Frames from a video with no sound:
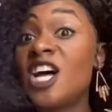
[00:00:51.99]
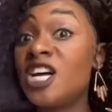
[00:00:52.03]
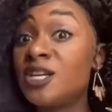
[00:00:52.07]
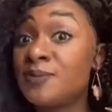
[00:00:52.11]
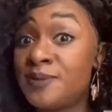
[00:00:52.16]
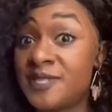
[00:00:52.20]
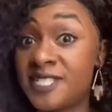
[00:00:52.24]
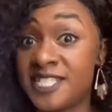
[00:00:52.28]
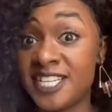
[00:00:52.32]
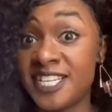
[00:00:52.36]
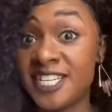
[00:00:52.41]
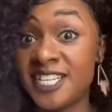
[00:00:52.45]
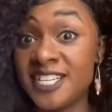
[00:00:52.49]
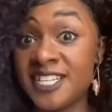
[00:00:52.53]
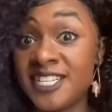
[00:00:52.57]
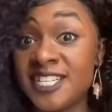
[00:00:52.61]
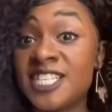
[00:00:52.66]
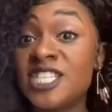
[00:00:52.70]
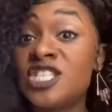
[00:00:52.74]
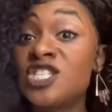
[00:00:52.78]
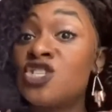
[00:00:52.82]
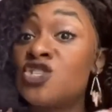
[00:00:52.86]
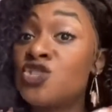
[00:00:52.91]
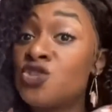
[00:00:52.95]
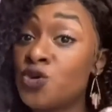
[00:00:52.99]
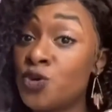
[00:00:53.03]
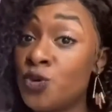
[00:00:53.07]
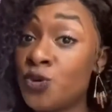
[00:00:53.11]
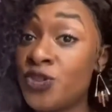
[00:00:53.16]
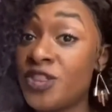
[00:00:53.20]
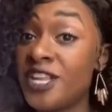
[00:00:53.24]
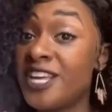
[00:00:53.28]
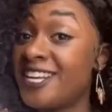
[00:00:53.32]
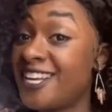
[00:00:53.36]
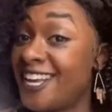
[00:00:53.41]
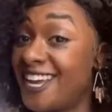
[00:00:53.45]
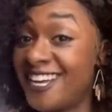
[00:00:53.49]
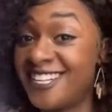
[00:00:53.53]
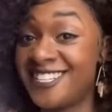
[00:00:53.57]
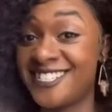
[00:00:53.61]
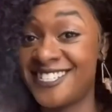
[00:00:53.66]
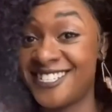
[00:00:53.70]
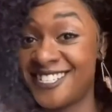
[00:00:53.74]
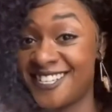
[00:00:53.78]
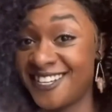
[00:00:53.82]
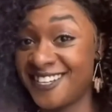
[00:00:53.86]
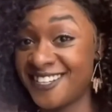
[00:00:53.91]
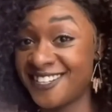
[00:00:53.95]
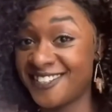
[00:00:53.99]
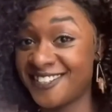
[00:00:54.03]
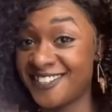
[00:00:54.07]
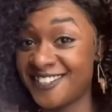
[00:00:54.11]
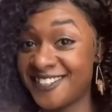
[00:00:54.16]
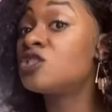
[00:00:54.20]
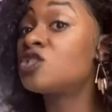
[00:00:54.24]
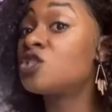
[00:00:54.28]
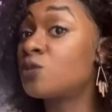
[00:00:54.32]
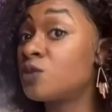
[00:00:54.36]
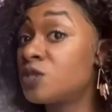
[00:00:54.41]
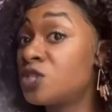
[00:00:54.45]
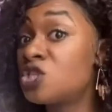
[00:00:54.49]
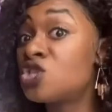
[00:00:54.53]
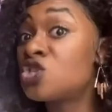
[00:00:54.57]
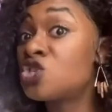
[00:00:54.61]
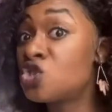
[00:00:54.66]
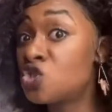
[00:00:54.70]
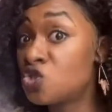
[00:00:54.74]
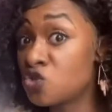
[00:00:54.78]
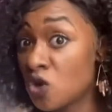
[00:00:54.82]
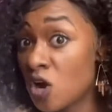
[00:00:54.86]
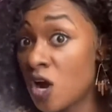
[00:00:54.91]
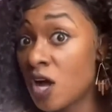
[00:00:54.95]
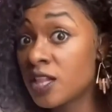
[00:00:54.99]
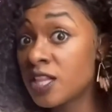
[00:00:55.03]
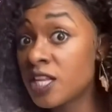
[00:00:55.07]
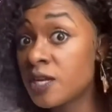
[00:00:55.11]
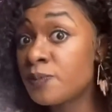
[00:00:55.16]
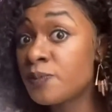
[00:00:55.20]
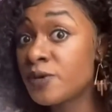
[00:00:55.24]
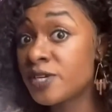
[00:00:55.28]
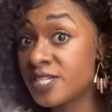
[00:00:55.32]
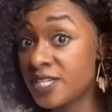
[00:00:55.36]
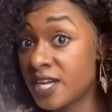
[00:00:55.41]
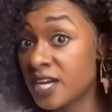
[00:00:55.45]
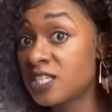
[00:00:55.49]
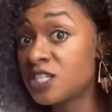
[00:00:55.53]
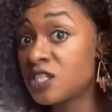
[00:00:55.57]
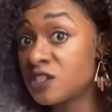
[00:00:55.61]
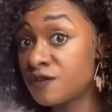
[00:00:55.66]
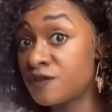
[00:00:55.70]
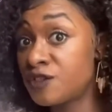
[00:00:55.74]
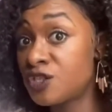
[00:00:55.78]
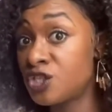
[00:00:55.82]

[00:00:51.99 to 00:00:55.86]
Obsidian is truth enhancing, so it's a strongly protective